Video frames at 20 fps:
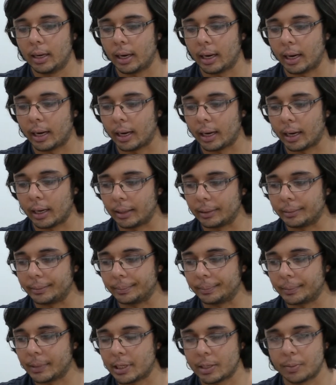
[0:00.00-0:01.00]
And
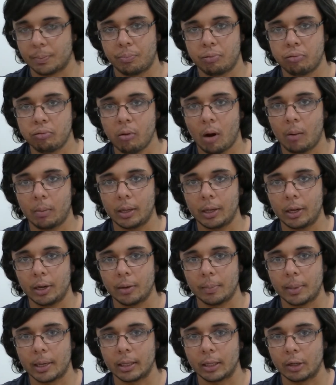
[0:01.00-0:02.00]
this is probably going
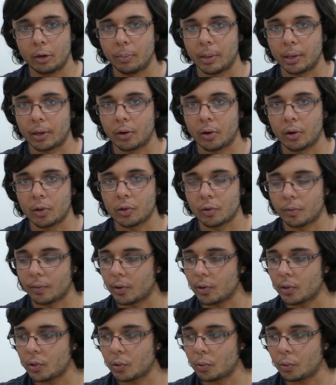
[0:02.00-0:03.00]
to be a little bit
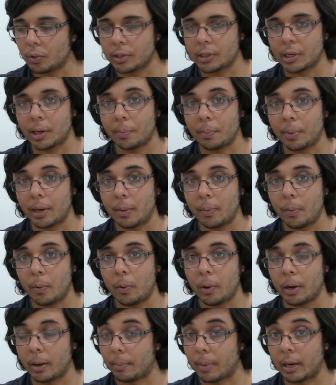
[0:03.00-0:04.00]
controversial to some
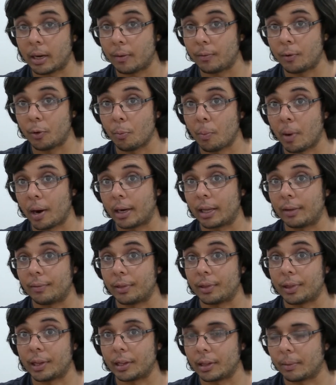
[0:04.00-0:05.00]
people, and many of you might
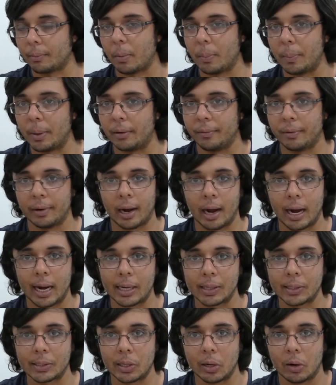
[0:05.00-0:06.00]
even think I'm a bit of an
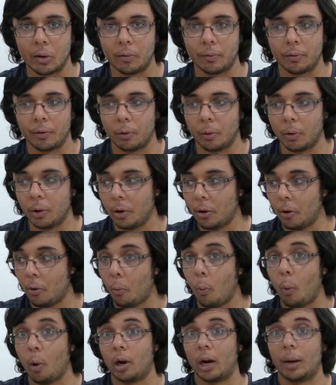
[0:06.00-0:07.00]
arsehole for
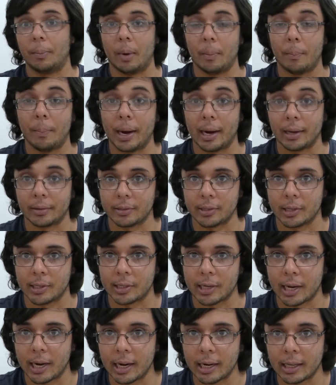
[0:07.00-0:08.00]
what I'm about to
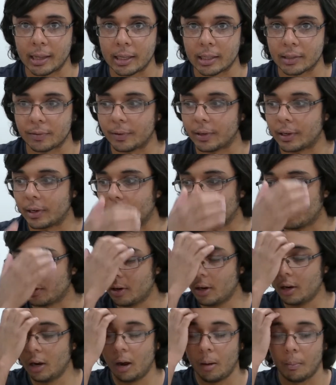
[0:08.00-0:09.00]
say in this video,
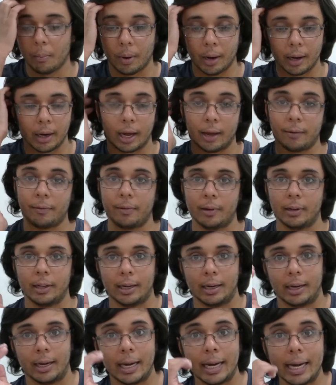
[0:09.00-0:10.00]
but I feel
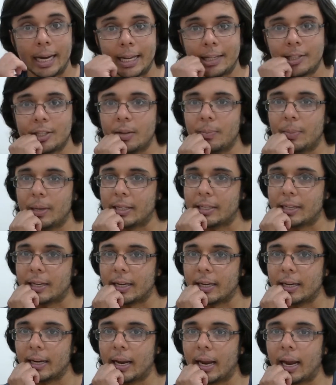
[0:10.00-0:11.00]
it needs to be
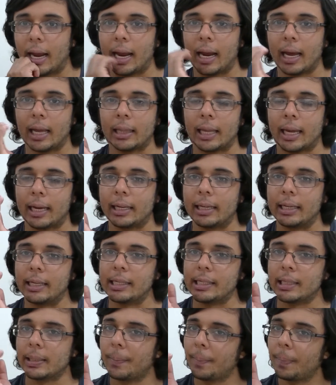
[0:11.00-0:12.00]
said, and that
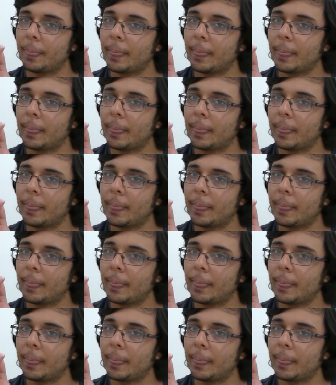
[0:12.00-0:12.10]
is